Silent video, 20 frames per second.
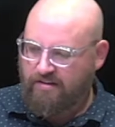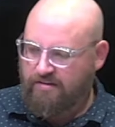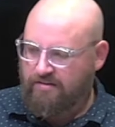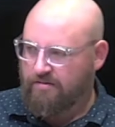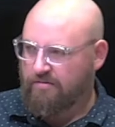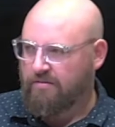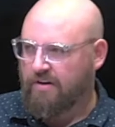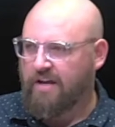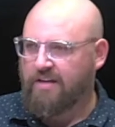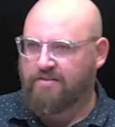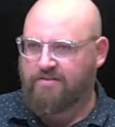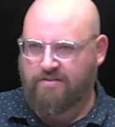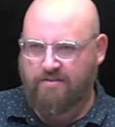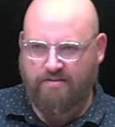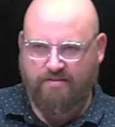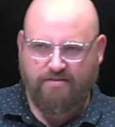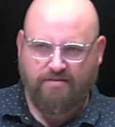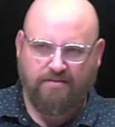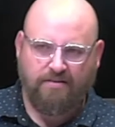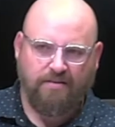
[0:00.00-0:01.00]
the
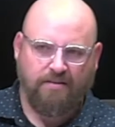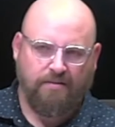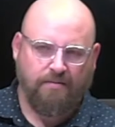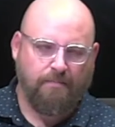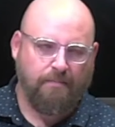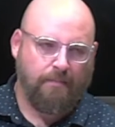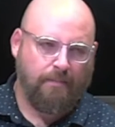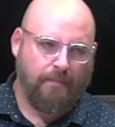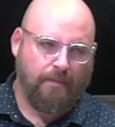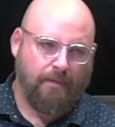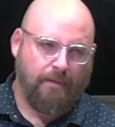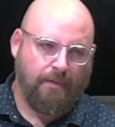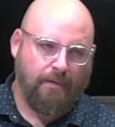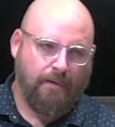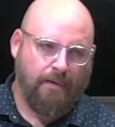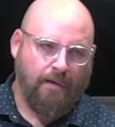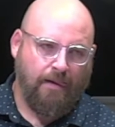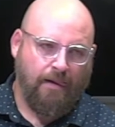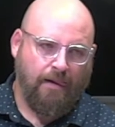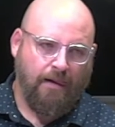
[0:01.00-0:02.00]
righteous.
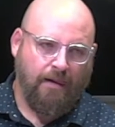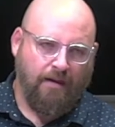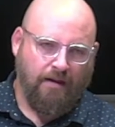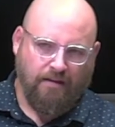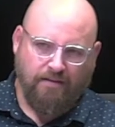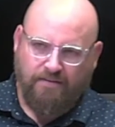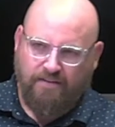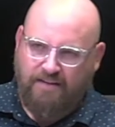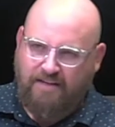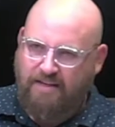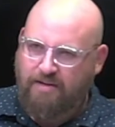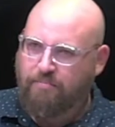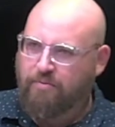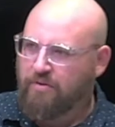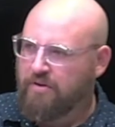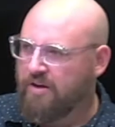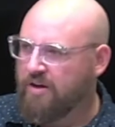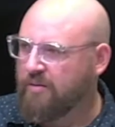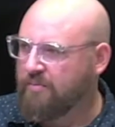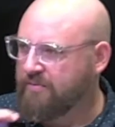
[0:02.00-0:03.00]
The
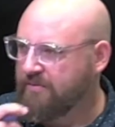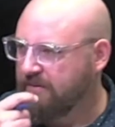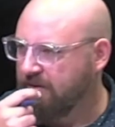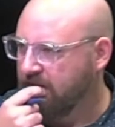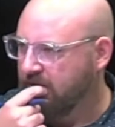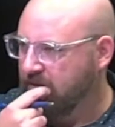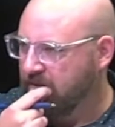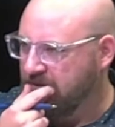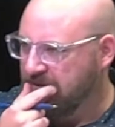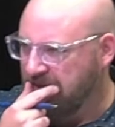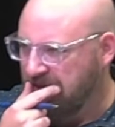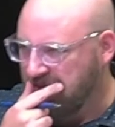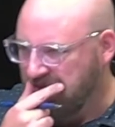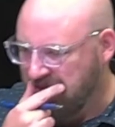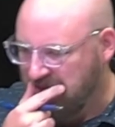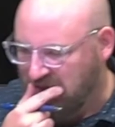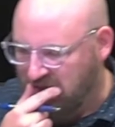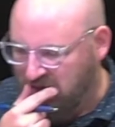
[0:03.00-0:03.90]
Hebrew helps understand this a